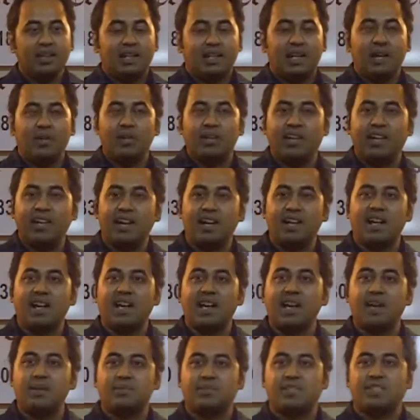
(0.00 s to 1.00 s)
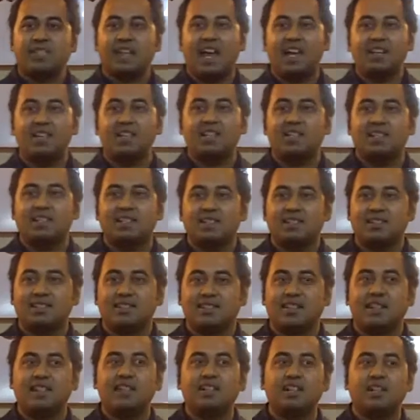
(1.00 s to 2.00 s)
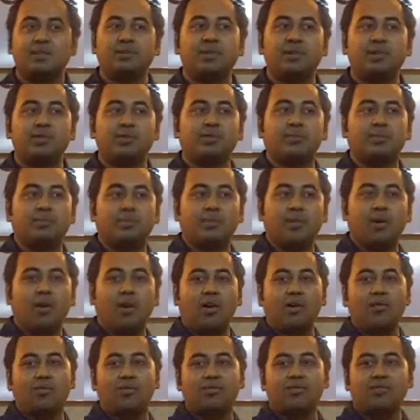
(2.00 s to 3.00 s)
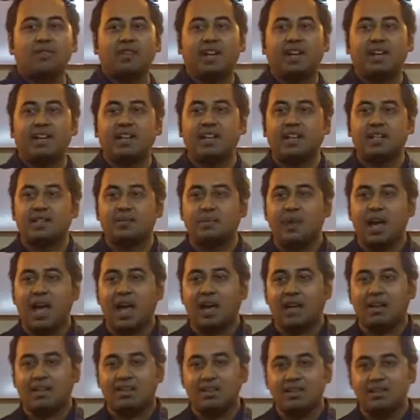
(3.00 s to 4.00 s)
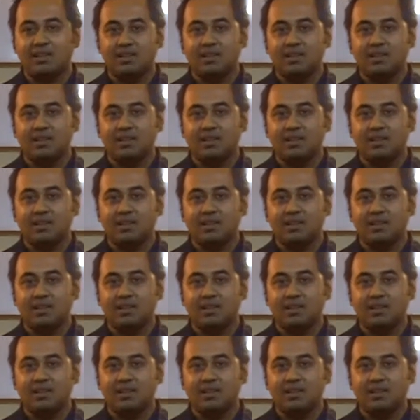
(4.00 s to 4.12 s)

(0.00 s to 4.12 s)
Now here I am standing, the interview of 10 years back.